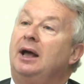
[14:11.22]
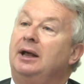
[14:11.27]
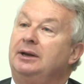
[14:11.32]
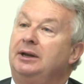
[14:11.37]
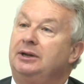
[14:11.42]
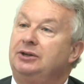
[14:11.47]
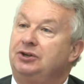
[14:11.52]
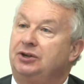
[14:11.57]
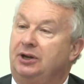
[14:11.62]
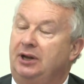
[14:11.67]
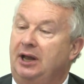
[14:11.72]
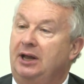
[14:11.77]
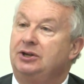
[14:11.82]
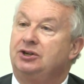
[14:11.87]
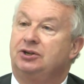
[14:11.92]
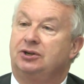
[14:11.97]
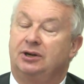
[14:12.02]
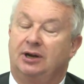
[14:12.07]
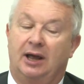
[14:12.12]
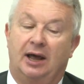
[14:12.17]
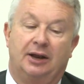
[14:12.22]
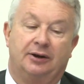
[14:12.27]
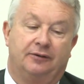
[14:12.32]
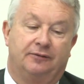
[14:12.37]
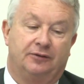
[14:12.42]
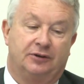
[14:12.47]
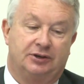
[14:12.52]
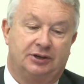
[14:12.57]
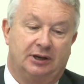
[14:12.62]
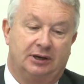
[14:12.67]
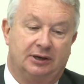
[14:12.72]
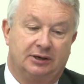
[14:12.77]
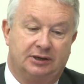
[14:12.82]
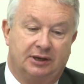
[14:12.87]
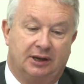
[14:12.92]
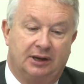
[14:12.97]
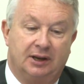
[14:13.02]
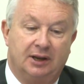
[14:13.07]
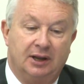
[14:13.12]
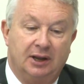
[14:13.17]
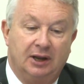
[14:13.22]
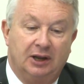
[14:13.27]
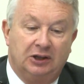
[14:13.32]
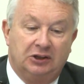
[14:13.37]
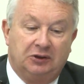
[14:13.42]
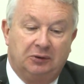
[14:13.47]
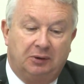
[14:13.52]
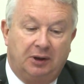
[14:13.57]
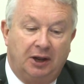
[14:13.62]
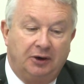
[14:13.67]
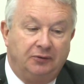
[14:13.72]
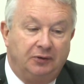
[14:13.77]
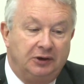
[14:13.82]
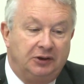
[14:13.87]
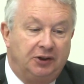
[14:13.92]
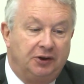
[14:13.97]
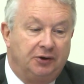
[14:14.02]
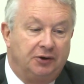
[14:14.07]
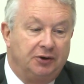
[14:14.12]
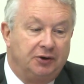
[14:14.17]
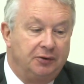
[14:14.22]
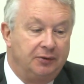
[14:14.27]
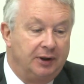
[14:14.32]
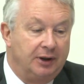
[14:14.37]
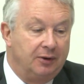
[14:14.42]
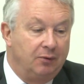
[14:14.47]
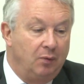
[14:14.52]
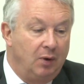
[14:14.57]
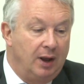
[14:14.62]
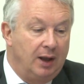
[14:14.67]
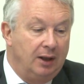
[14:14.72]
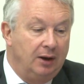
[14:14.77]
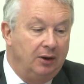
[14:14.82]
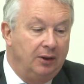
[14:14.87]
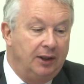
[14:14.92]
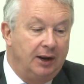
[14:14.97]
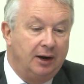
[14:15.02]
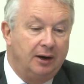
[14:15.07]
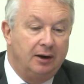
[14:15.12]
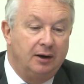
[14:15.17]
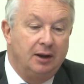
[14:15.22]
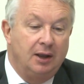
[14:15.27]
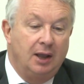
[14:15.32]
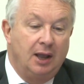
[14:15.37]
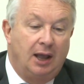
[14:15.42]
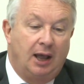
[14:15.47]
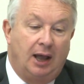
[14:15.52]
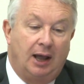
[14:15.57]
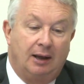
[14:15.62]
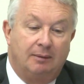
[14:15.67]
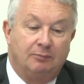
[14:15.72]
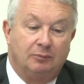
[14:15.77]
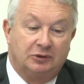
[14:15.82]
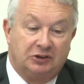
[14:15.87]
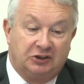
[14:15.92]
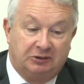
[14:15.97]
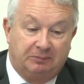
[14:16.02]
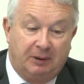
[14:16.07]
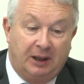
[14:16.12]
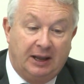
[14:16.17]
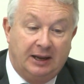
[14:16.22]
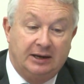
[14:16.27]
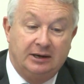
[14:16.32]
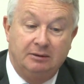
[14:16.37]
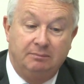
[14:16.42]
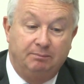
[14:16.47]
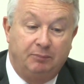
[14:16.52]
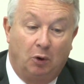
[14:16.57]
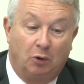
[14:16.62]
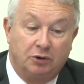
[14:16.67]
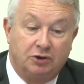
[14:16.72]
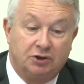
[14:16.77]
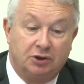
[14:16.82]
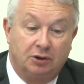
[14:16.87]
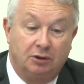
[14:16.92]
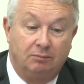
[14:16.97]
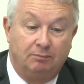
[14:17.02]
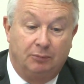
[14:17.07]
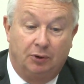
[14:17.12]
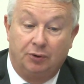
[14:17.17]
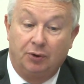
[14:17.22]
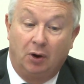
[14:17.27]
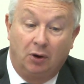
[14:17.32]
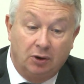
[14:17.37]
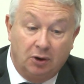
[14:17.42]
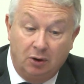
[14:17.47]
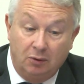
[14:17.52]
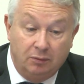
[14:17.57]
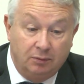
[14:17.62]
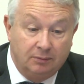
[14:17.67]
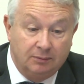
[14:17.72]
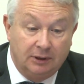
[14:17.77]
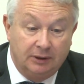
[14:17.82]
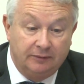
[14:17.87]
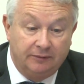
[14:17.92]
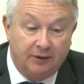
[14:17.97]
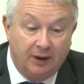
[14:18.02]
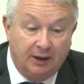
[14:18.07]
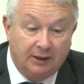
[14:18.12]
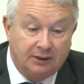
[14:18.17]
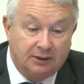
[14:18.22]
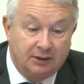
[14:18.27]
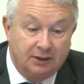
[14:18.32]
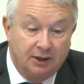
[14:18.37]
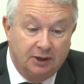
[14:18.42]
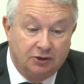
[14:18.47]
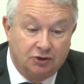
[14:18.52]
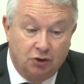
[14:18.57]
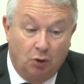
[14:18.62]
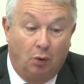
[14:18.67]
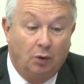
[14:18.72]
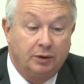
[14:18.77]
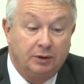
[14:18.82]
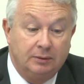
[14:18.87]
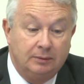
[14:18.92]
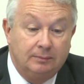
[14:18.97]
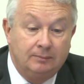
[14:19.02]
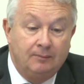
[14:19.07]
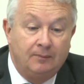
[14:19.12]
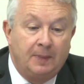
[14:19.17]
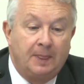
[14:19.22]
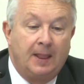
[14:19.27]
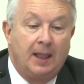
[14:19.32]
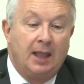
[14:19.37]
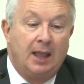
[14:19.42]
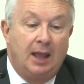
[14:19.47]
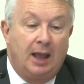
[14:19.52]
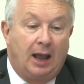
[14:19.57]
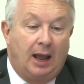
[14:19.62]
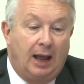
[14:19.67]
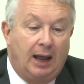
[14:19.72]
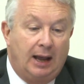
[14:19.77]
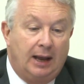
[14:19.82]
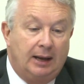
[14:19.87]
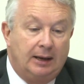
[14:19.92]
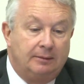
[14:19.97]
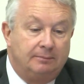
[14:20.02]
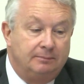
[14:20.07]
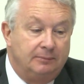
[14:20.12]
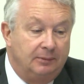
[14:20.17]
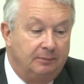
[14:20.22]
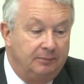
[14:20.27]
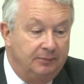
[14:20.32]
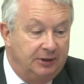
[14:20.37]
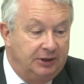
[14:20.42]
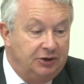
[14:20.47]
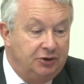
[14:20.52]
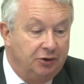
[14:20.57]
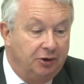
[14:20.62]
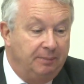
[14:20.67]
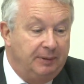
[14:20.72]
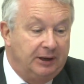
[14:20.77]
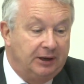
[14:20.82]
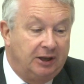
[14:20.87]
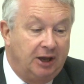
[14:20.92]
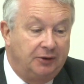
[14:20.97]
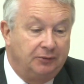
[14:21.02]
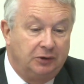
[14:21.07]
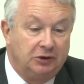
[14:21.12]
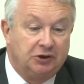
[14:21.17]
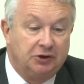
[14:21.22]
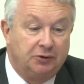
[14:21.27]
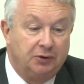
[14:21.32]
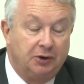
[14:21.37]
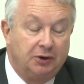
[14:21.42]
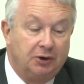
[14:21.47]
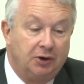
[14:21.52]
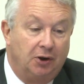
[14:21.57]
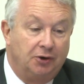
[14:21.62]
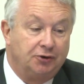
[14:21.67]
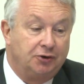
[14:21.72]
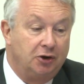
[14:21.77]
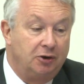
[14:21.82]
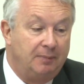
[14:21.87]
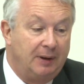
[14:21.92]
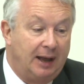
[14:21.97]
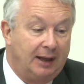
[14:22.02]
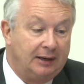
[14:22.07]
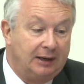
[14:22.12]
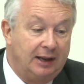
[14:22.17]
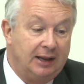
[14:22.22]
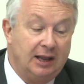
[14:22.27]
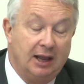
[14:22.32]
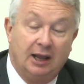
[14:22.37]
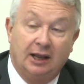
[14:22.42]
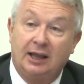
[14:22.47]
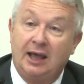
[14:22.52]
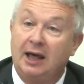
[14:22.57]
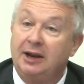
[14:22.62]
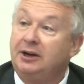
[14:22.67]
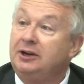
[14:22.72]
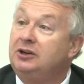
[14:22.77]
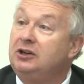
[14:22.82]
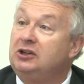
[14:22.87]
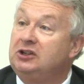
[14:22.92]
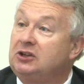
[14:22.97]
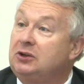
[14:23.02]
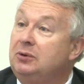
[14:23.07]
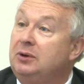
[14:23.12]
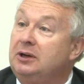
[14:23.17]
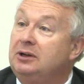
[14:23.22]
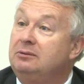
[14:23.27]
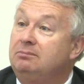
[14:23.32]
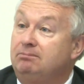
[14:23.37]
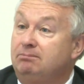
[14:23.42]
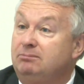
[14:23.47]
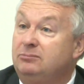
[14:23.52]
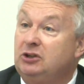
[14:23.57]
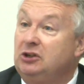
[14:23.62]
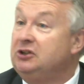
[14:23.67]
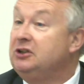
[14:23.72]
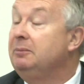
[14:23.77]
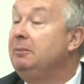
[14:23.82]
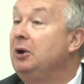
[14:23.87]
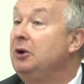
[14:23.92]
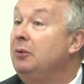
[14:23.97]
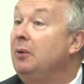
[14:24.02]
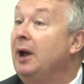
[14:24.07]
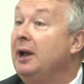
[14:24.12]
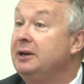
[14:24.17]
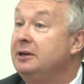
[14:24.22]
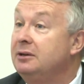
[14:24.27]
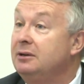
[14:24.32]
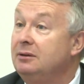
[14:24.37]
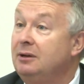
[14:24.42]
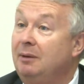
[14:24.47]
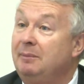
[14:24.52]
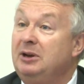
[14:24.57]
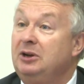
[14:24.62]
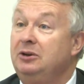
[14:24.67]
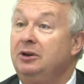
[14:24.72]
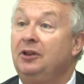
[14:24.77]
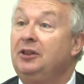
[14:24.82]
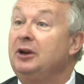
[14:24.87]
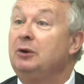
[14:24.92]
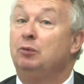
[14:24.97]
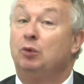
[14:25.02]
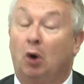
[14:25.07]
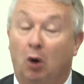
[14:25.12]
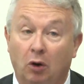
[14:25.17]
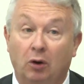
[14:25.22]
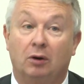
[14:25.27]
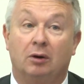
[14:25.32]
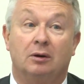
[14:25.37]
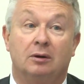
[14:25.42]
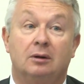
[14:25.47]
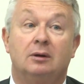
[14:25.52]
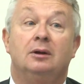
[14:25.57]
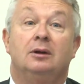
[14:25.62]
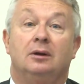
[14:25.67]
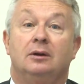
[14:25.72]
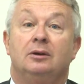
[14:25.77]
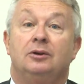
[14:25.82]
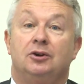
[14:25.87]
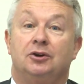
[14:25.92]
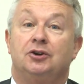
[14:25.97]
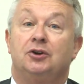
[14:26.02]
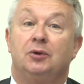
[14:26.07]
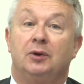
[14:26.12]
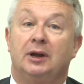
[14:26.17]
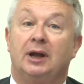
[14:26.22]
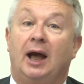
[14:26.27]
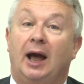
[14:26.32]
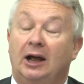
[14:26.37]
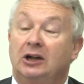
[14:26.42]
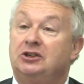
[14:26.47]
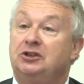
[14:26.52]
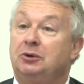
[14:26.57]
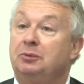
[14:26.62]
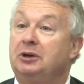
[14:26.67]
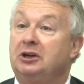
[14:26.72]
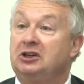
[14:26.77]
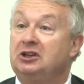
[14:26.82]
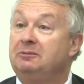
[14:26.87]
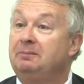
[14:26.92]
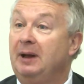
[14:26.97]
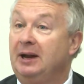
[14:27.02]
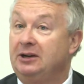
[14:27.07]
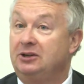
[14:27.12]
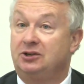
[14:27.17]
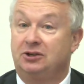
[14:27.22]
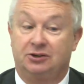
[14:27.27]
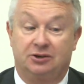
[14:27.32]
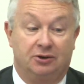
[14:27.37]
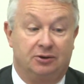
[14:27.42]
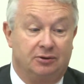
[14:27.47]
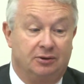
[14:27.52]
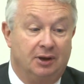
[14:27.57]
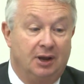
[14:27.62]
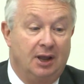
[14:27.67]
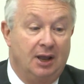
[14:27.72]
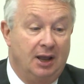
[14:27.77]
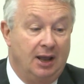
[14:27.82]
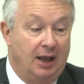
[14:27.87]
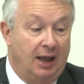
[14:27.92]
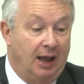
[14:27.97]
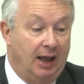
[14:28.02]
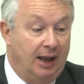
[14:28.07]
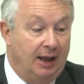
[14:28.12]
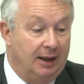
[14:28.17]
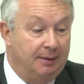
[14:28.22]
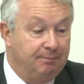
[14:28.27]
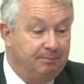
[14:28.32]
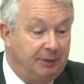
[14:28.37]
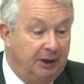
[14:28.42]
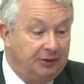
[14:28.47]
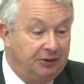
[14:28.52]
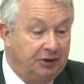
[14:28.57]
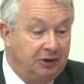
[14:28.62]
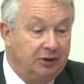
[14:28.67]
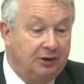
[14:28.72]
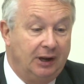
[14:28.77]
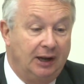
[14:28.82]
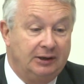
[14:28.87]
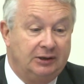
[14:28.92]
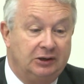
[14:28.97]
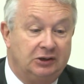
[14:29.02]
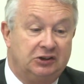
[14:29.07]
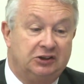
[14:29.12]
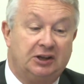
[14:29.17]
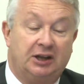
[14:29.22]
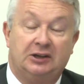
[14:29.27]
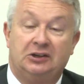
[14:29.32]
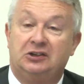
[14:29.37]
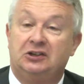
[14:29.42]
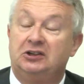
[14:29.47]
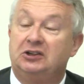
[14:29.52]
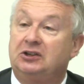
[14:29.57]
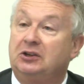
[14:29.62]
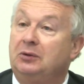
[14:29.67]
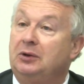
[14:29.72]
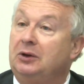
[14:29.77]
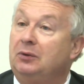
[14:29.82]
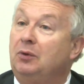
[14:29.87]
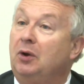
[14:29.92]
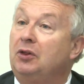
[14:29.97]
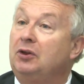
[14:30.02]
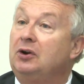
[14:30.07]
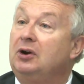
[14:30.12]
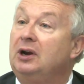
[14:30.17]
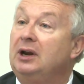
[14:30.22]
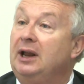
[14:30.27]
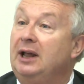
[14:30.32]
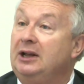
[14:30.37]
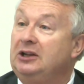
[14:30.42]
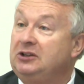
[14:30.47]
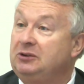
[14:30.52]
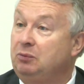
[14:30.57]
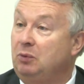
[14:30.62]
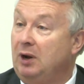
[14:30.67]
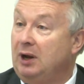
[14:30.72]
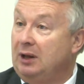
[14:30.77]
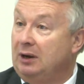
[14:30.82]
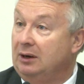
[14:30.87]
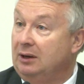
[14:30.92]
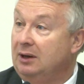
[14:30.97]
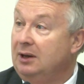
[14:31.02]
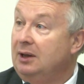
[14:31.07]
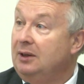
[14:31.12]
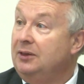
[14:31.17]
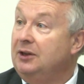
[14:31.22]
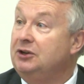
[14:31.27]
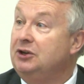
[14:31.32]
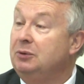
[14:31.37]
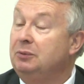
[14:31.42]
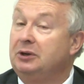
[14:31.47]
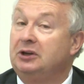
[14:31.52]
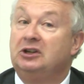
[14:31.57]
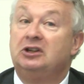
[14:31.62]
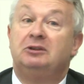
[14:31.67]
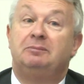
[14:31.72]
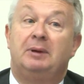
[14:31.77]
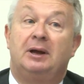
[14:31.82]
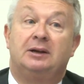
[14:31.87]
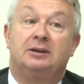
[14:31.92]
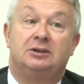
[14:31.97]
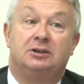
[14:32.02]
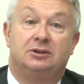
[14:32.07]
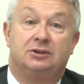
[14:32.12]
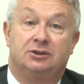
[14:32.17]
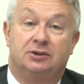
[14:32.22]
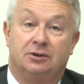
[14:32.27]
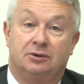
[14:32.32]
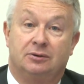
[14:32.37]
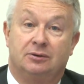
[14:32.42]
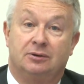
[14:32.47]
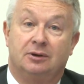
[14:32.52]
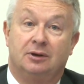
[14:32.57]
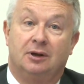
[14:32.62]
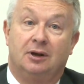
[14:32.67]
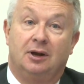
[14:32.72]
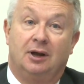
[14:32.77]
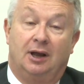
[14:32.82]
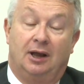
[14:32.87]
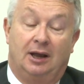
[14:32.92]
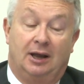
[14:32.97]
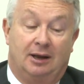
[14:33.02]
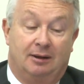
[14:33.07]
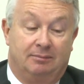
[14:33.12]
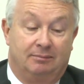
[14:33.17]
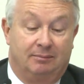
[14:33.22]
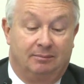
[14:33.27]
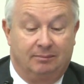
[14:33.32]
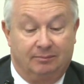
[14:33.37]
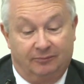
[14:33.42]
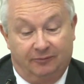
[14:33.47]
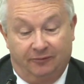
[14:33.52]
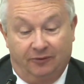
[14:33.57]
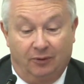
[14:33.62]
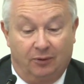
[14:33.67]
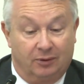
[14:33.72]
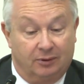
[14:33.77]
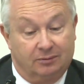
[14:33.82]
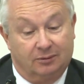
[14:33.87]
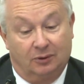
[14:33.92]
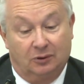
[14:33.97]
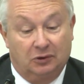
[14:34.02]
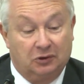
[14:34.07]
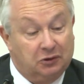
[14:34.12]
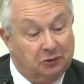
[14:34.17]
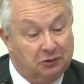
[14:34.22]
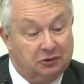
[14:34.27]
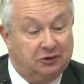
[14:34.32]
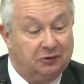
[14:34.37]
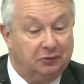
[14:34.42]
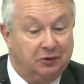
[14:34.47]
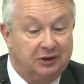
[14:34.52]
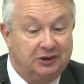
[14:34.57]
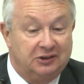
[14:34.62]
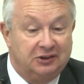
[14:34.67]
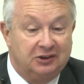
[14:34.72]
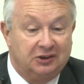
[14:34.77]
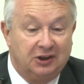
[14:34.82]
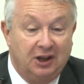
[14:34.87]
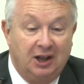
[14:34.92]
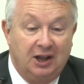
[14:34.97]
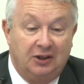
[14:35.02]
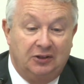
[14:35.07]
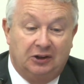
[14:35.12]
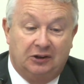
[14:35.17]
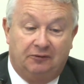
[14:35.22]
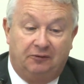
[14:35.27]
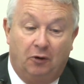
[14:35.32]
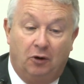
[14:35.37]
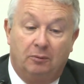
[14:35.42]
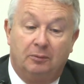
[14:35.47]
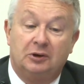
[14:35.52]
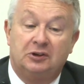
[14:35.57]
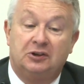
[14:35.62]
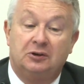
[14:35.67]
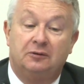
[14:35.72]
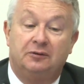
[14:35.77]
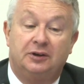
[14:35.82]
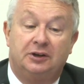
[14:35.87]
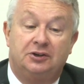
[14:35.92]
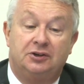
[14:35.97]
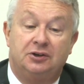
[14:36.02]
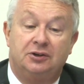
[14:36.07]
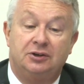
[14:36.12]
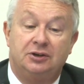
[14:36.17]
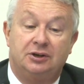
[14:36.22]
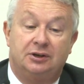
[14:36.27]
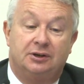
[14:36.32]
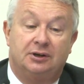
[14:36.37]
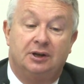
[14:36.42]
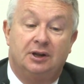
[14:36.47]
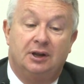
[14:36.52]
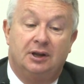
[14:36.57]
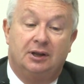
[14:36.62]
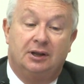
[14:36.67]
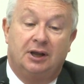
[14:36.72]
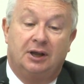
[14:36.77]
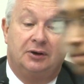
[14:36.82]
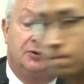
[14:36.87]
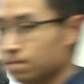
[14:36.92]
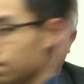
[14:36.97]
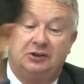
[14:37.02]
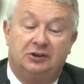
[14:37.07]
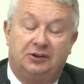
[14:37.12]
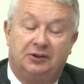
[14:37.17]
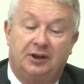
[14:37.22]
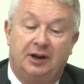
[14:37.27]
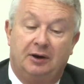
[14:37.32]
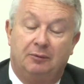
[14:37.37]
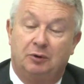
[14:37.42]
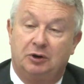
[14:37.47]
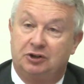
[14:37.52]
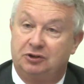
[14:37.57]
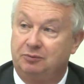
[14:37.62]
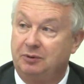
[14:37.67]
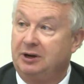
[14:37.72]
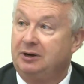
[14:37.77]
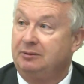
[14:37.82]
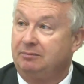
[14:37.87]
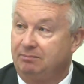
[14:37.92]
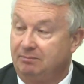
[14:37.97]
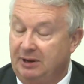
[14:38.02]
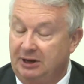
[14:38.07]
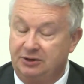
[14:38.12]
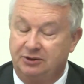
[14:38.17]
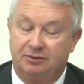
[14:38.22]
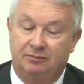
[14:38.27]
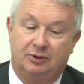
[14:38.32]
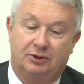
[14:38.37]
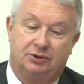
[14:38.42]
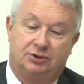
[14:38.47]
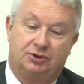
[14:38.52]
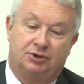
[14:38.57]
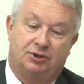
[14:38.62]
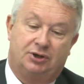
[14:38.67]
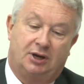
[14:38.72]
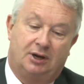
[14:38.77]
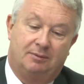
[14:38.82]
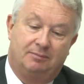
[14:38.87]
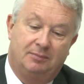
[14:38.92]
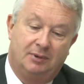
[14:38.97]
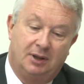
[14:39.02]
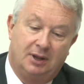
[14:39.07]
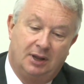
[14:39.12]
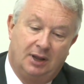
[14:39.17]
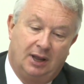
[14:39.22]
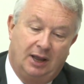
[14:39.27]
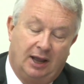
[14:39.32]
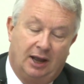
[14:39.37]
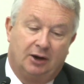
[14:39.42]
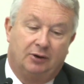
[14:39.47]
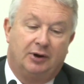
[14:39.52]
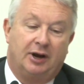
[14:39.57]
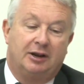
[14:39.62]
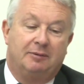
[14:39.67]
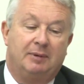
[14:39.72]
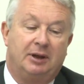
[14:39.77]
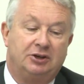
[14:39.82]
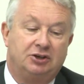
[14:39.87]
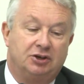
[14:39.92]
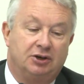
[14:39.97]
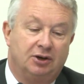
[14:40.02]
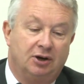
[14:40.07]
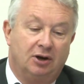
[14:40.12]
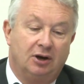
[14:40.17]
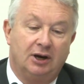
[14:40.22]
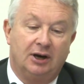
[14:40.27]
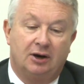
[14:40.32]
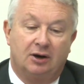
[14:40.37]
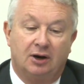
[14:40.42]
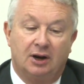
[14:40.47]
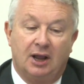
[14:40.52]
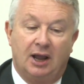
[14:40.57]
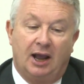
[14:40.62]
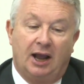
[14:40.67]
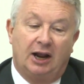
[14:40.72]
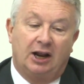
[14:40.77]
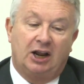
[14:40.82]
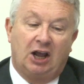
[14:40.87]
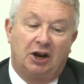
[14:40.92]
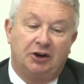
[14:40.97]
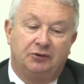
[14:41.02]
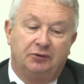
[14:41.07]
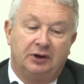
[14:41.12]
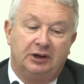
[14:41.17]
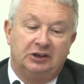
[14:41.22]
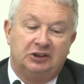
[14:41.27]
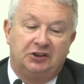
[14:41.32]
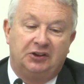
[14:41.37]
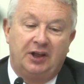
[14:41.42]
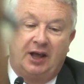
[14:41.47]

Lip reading: and education and fertility. So countries that are doing well there, Spain, Portugal, Morocco, in fact, Jordan. The European countries are doing not too badly. Canada's doing just about right. I mean, nothing wrong. You're doing as you would expect to do. But the United States is doing rather less well than you would expect it to for all sorts of reasons. The former Soviet Union countries there, which we mentioned, Greg mentioned earlier, countries